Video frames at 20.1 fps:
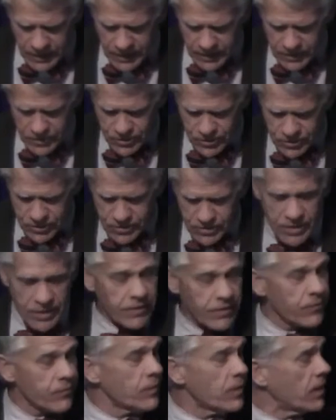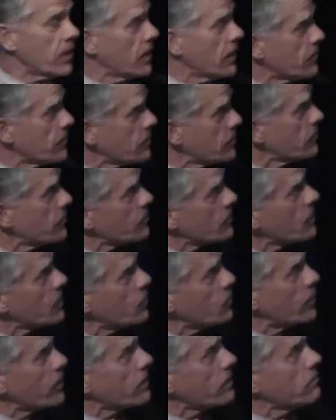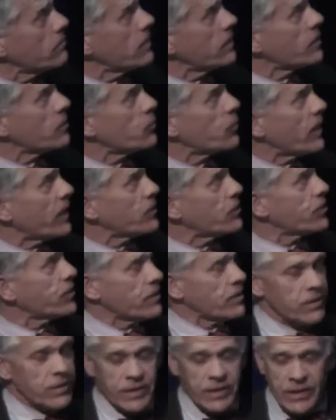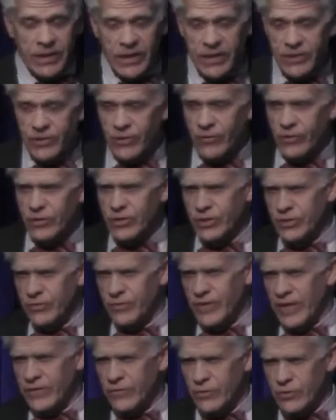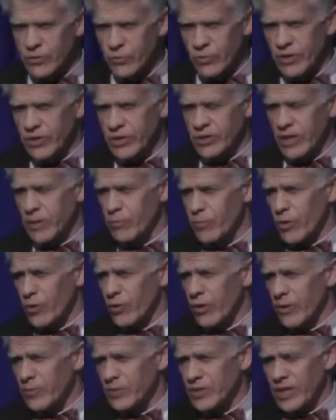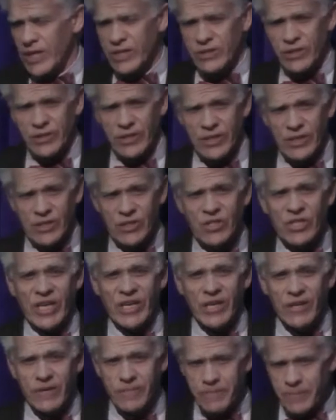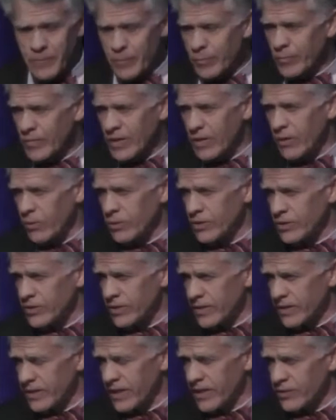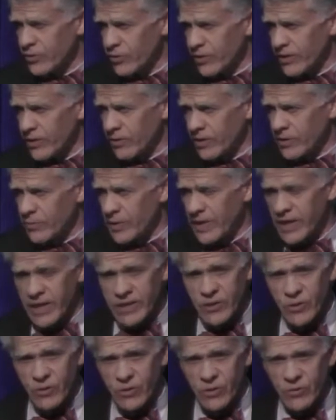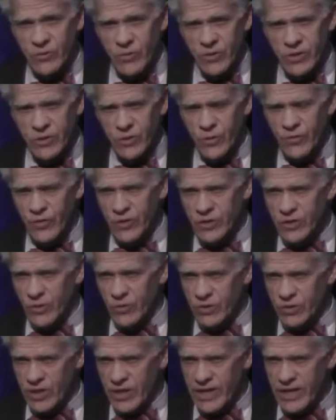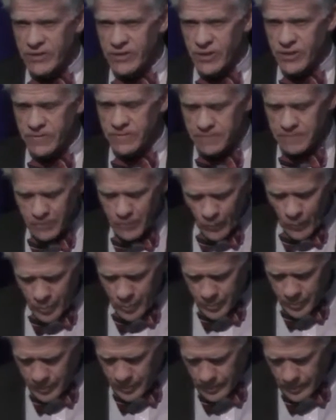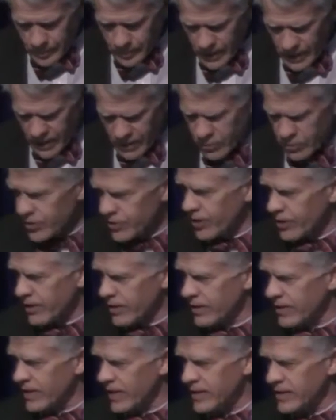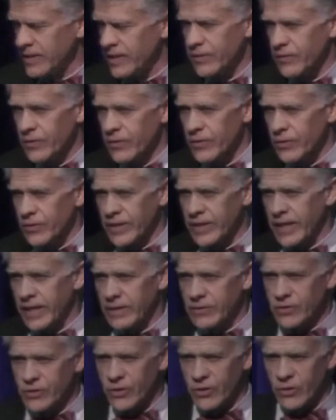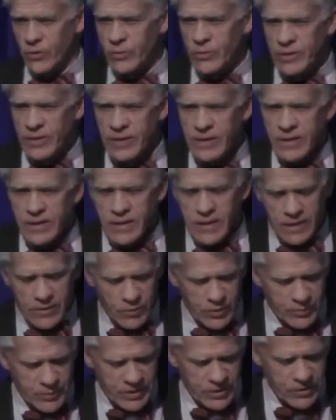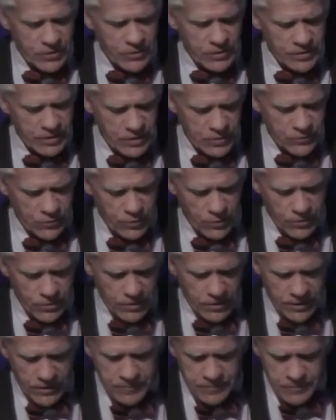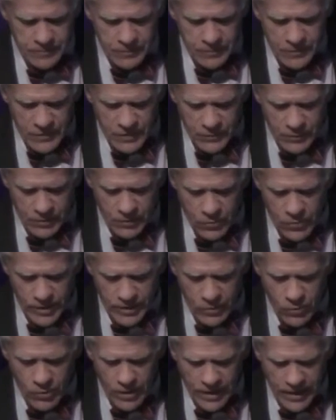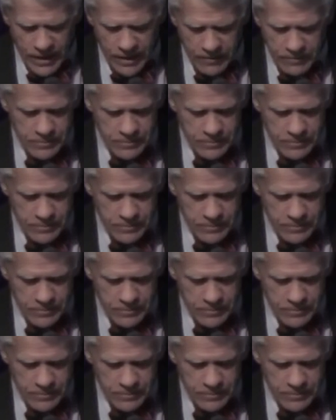Just kind of quick expansion. University of Denver's real estate program is actually the 2nd oldest in the country, only behind University of Wisconsin. It was started in 1938, so we've been doing this for quite a while.